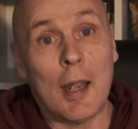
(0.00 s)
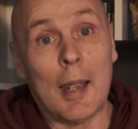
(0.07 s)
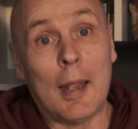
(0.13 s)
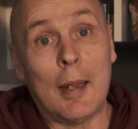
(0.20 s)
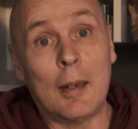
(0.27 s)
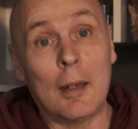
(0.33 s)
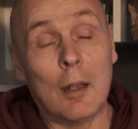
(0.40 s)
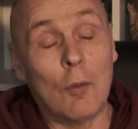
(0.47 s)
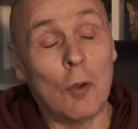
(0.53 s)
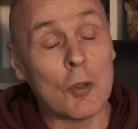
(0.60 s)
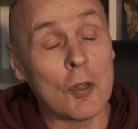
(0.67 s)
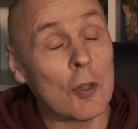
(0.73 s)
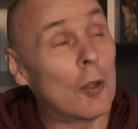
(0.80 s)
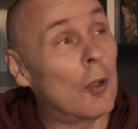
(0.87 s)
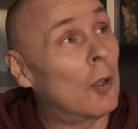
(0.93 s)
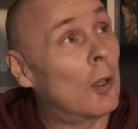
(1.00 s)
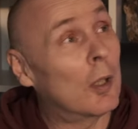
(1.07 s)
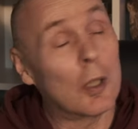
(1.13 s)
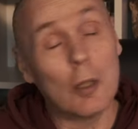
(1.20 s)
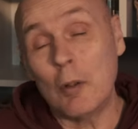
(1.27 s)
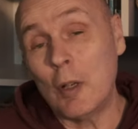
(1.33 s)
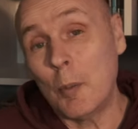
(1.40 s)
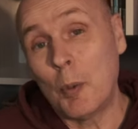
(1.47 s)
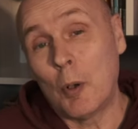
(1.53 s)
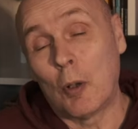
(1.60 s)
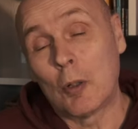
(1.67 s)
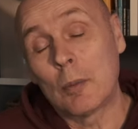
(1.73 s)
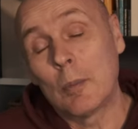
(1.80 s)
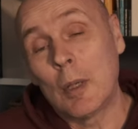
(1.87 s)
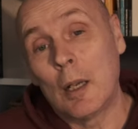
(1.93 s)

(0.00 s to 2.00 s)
And I've also got a GorillaPod.